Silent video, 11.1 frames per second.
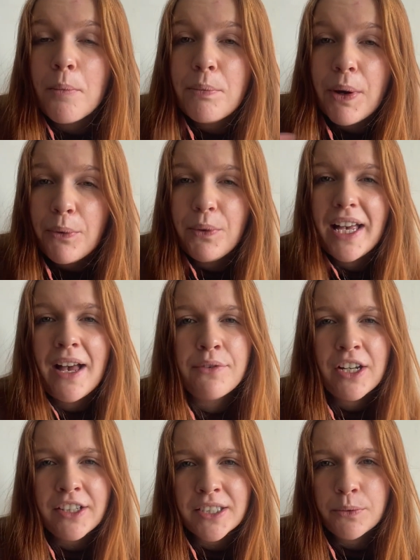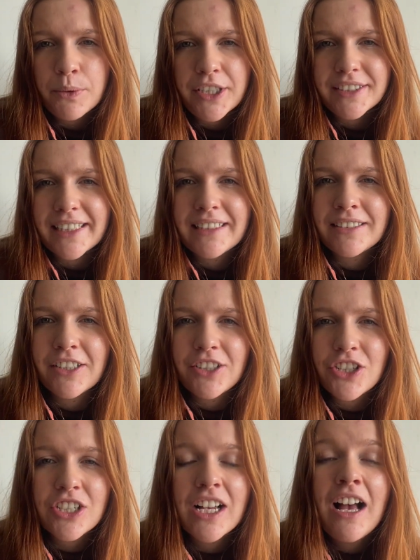but we have another word in
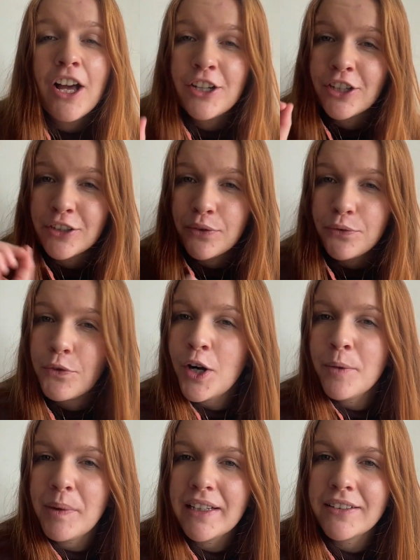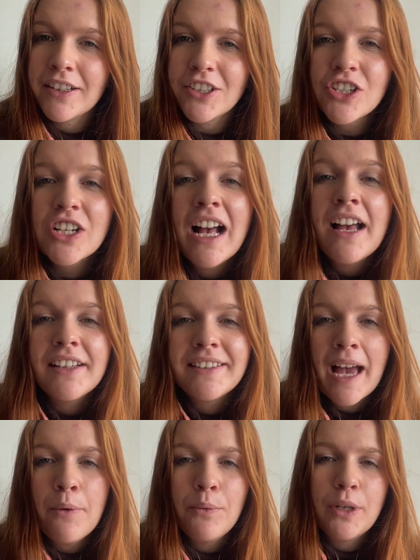Dutch, another verb in Dutch
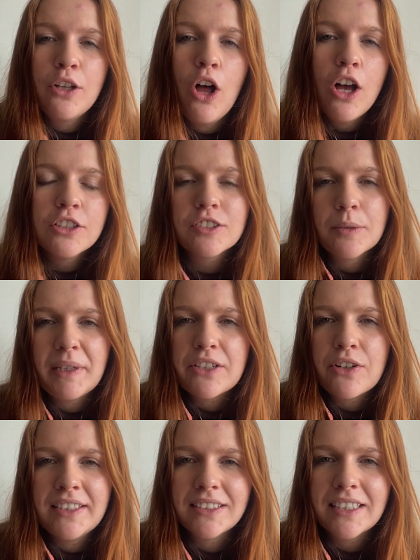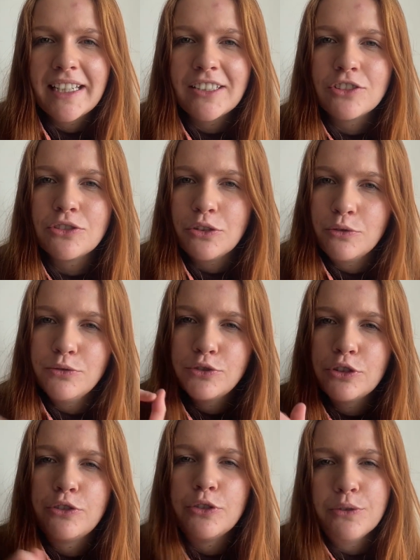that will also be translated
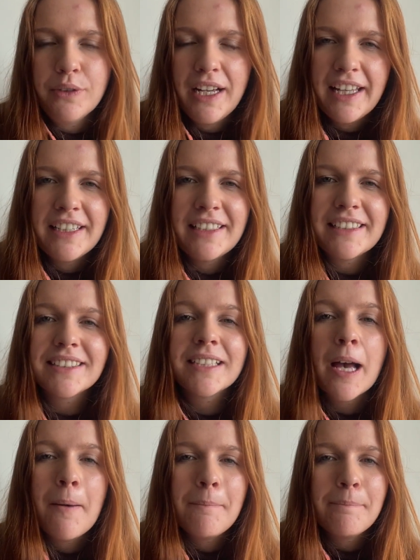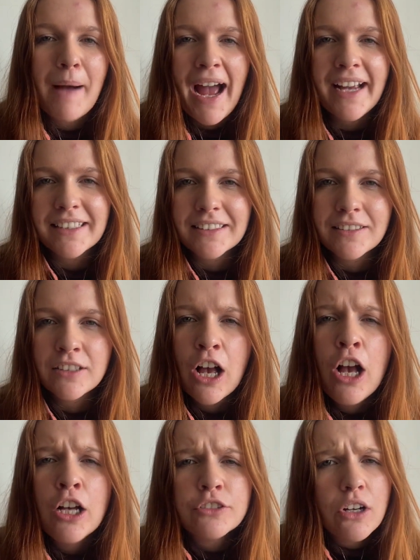to do, and it is maken.
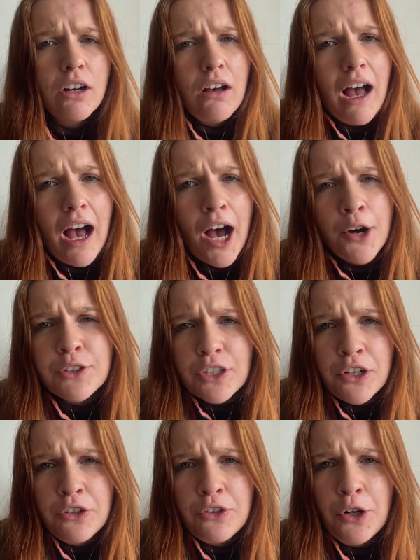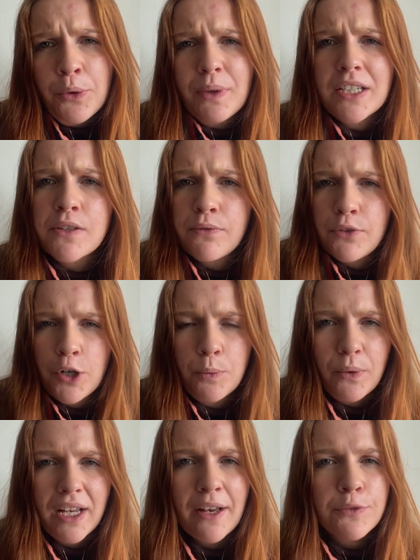So how do you know which verb
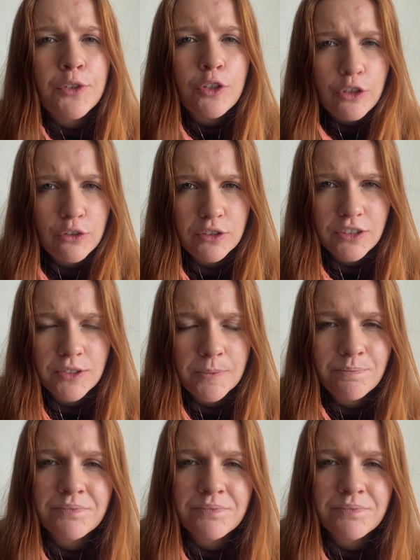we have to use?